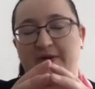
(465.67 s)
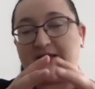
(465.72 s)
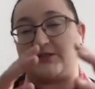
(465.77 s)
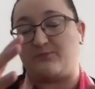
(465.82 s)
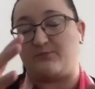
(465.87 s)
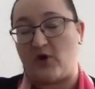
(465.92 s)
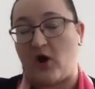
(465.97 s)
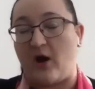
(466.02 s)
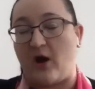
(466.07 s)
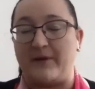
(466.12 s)

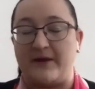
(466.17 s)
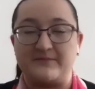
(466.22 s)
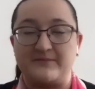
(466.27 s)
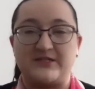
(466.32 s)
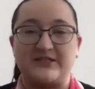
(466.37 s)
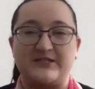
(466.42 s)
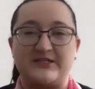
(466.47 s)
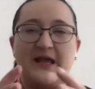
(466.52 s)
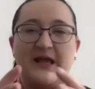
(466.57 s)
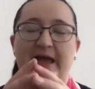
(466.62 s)
problems.
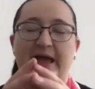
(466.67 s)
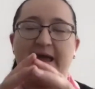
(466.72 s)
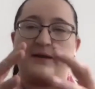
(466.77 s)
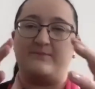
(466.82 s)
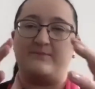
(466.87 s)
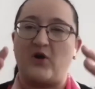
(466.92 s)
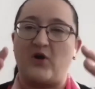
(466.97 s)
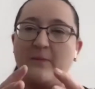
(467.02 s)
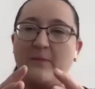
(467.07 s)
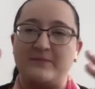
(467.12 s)
And
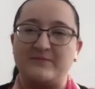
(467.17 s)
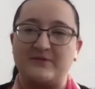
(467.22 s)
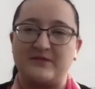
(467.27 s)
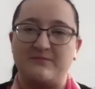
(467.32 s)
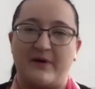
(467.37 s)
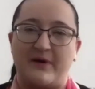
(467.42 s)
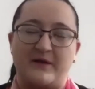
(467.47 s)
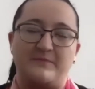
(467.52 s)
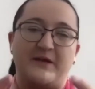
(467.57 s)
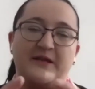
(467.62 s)
problems
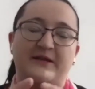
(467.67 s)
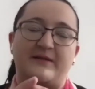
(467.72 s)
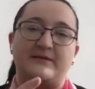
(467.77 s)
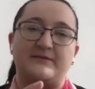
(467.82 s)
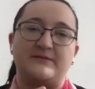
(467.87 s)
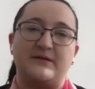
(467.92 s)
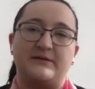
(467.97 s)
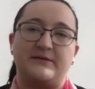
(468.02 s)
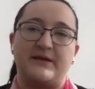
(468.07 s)
might be that